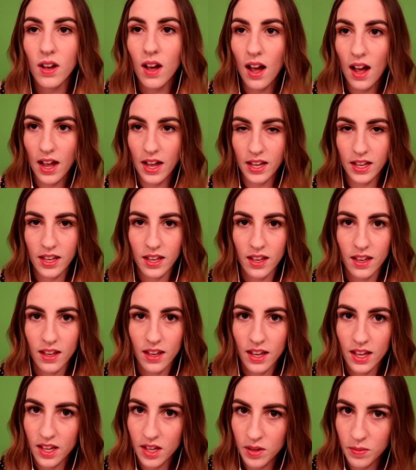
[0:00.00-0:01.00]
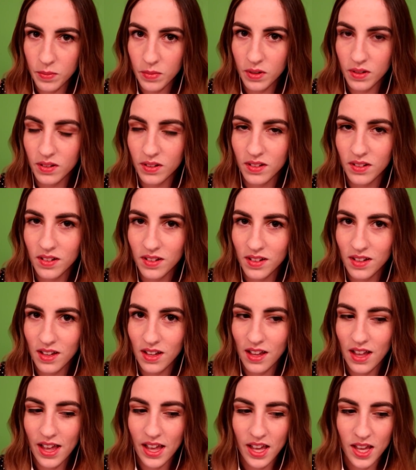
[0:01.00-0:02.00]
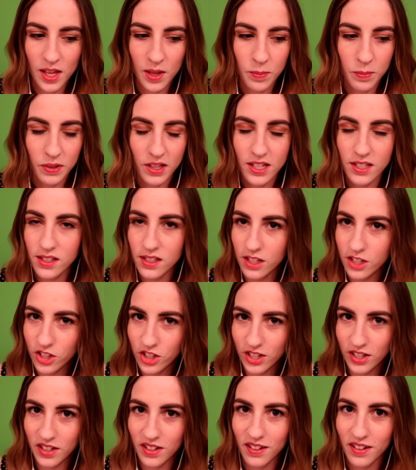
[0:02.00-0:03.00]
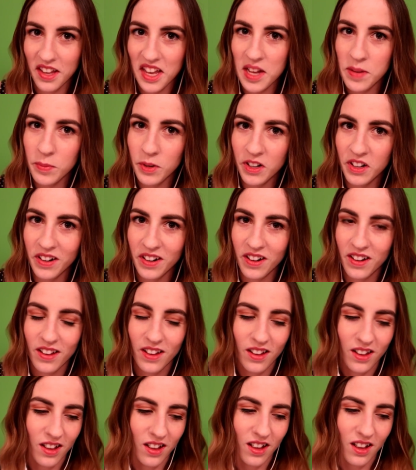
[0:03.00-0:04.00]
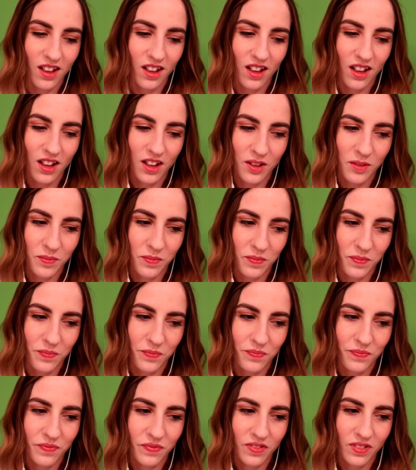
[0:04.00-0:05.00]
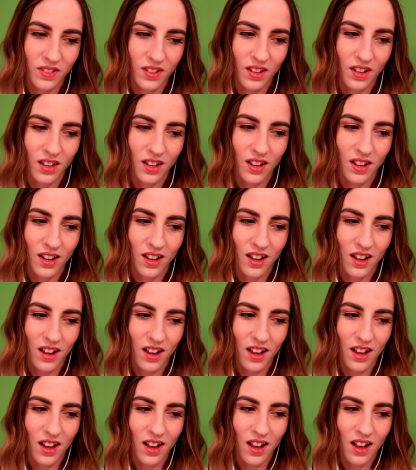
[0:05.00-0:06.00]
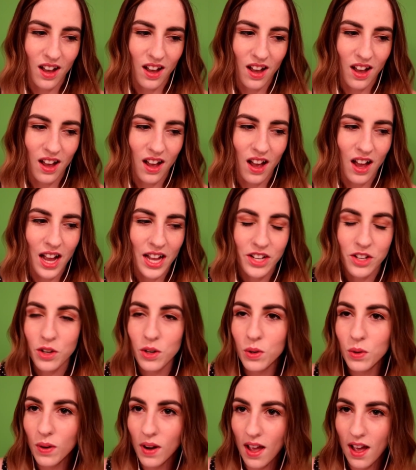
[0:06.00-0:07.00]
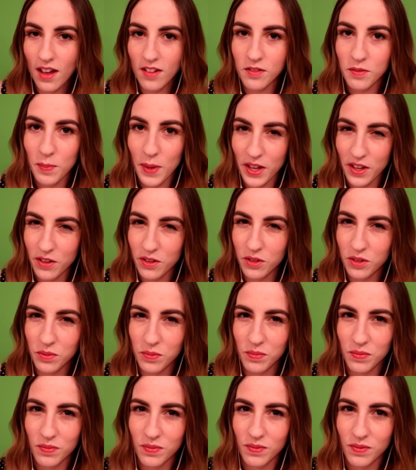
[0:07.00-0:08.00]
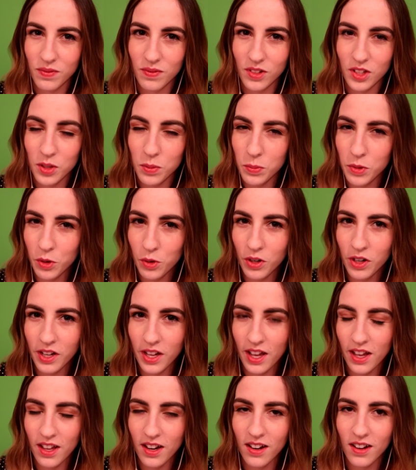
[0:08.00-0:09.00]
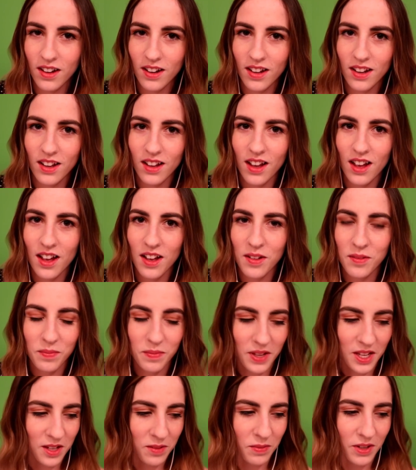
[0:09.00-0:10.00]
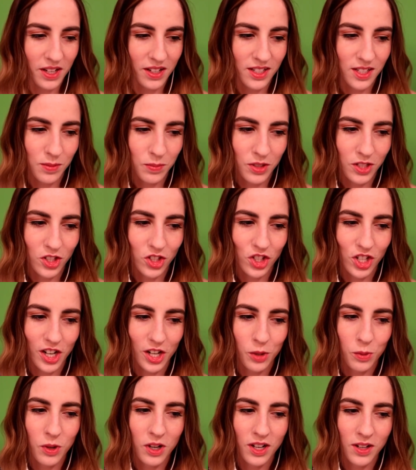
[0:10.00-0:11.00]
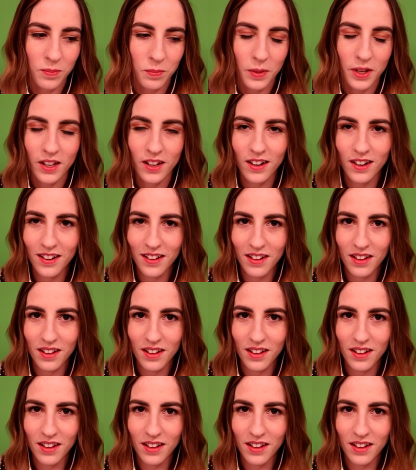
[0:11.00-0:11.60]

I am a PlayStation gamer. I don't have my own computer yet. Me and my husband share one, but